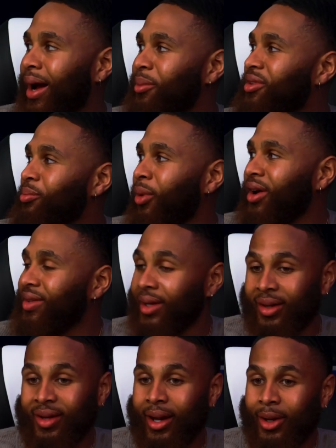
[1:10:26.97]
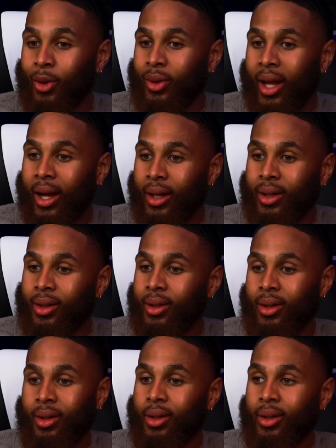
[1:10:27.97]
Like I'm just bracing it because I know like
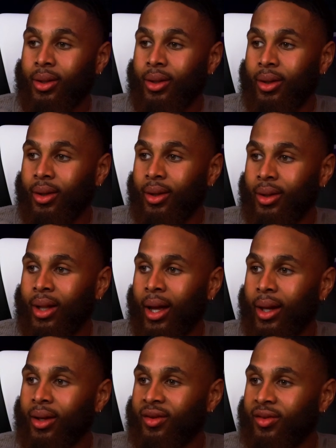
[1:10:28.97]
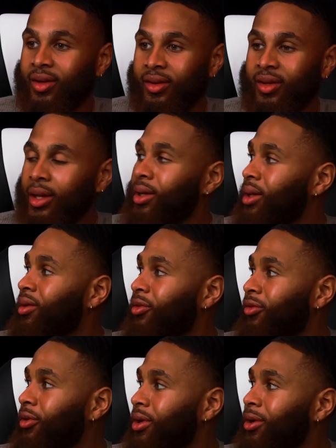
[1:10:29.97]
it's getting
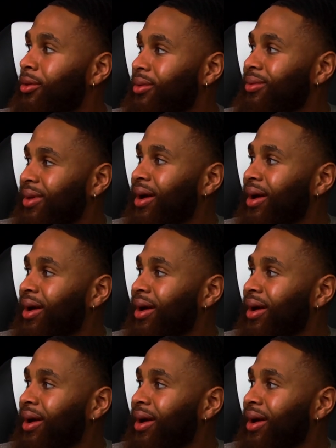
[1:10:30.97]
delivered front door.